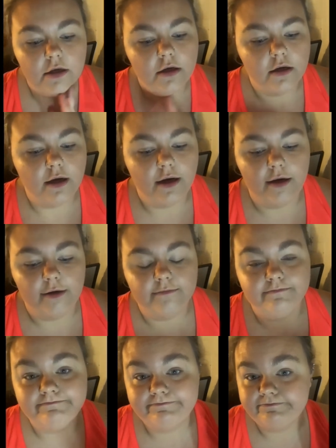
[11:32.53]

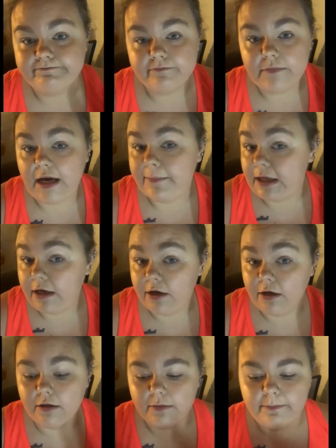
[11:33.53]
I'm
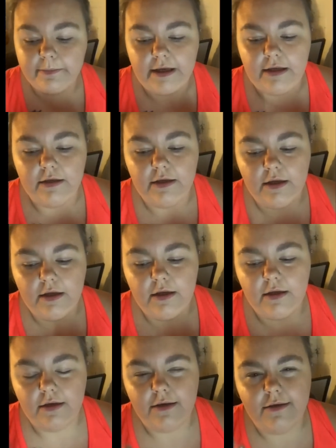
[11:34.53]
here, but
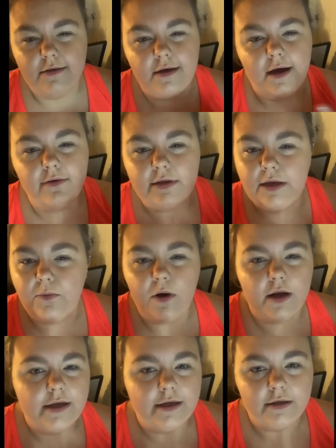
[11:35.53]
not really
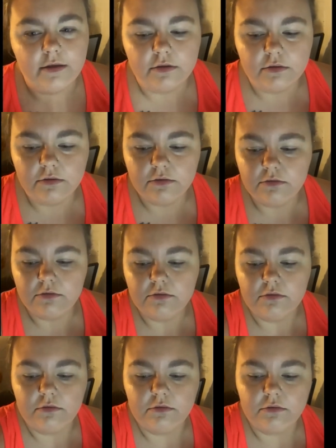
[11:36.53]
wanting
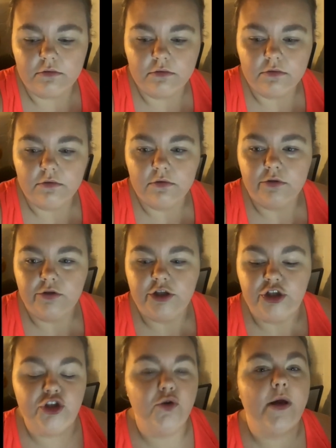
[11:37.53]
to
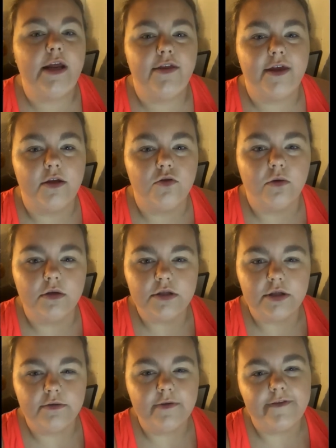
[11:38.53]
do anything towards
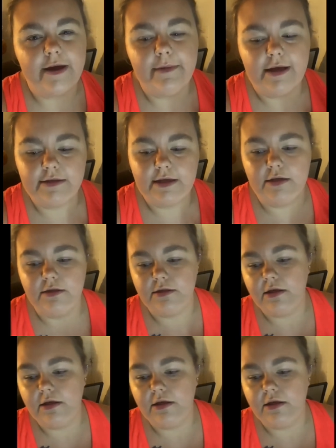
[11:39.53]
you, if that makes sense.